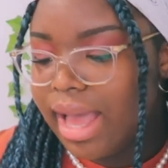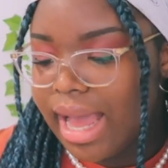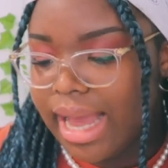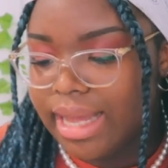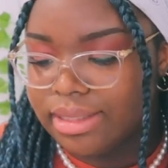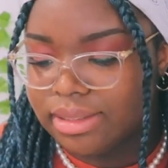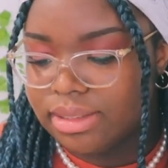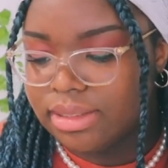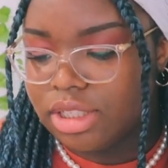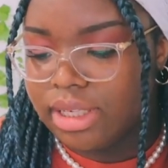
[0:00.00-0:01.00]

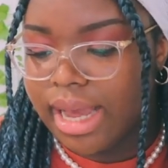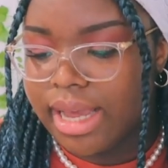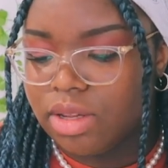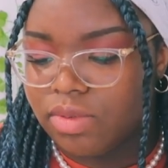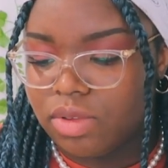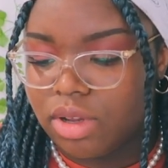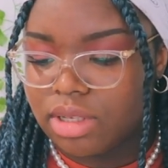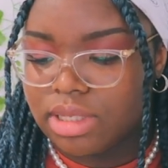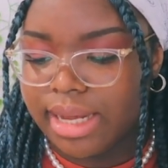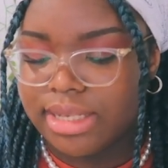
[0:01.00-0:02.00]
And she kind of
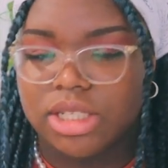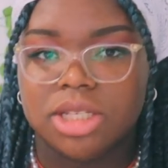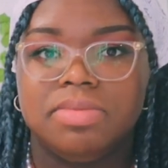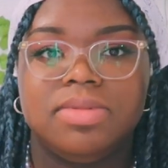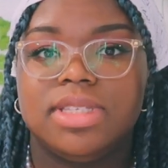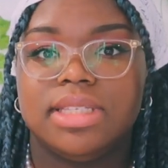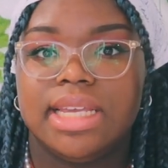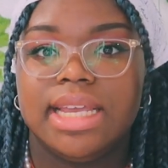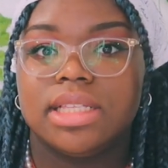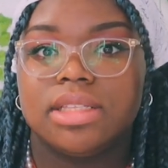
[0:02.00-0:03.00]
looks like she's
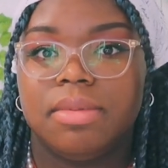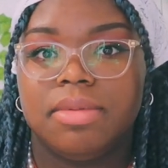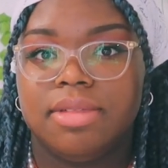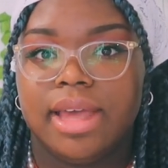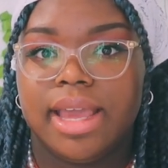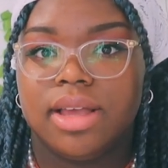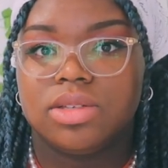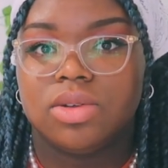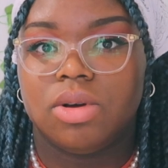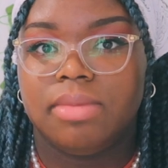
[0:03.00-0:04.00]
seen some
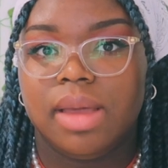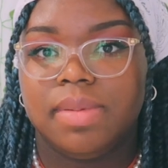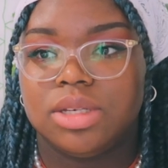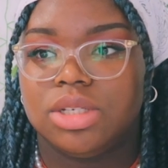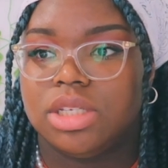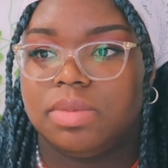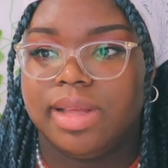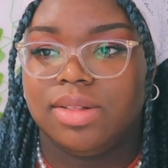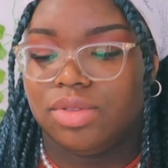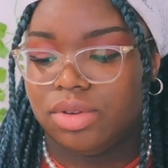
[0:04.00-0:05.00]
things or maybe she's
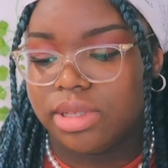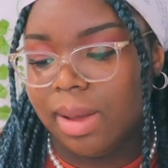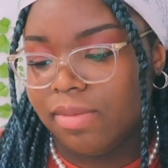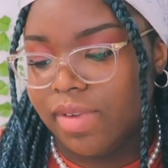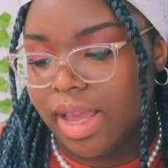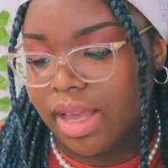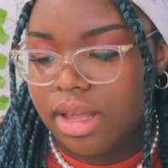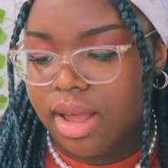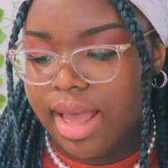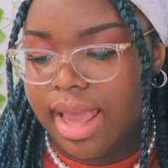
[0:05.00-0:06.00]
been through something.
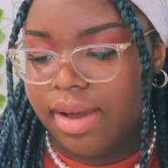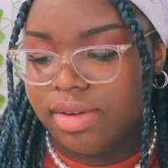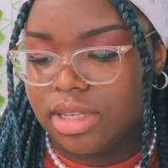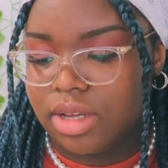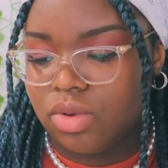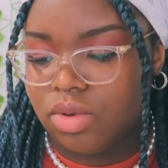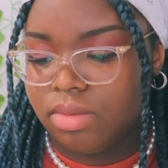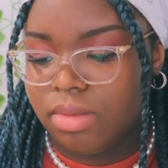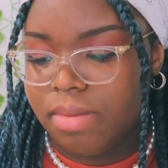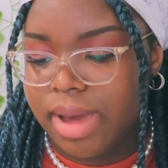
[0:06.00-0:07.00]
Her hair is like
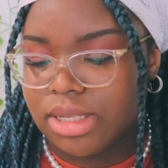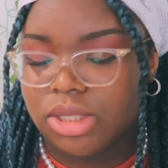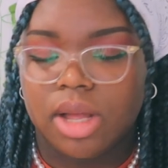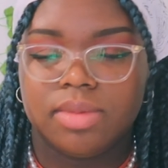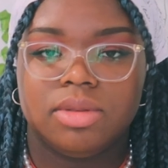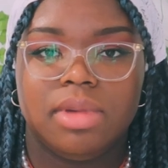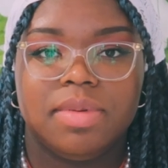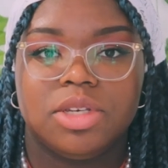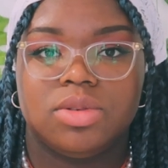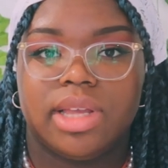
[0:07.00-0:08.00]
all mashed up. So
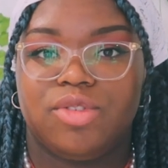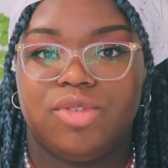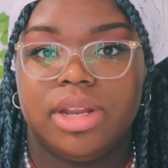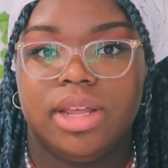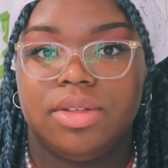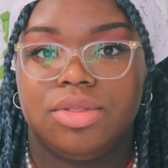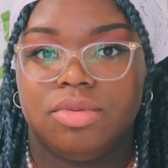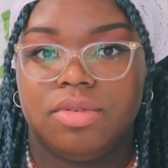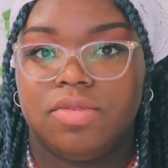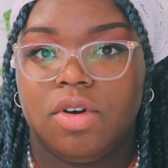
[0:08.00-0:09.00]
maybe she was like running
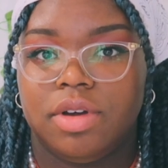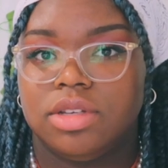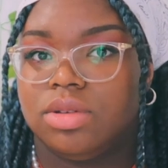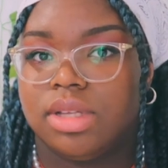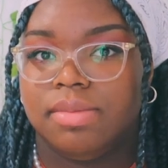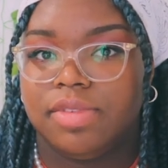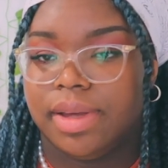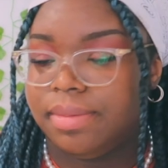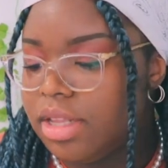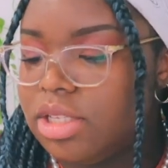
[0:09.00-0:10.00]
through a forest or
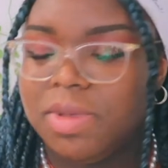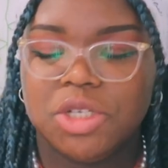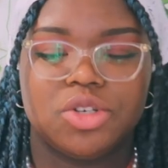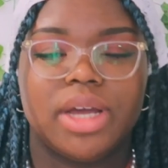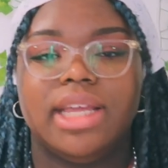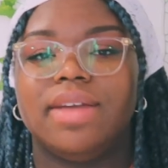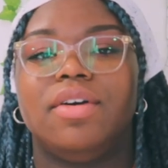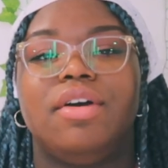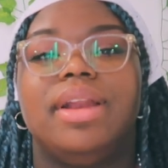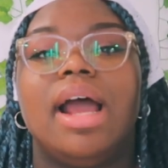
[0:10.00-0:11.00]
something. This is me just trying to give
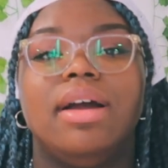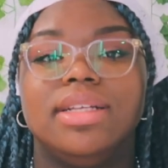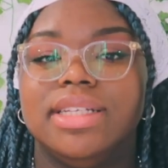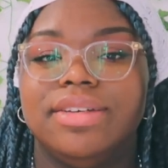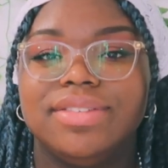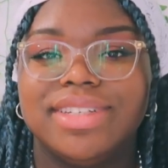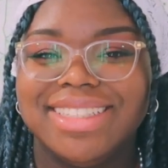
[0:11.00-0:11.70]
her a narrative.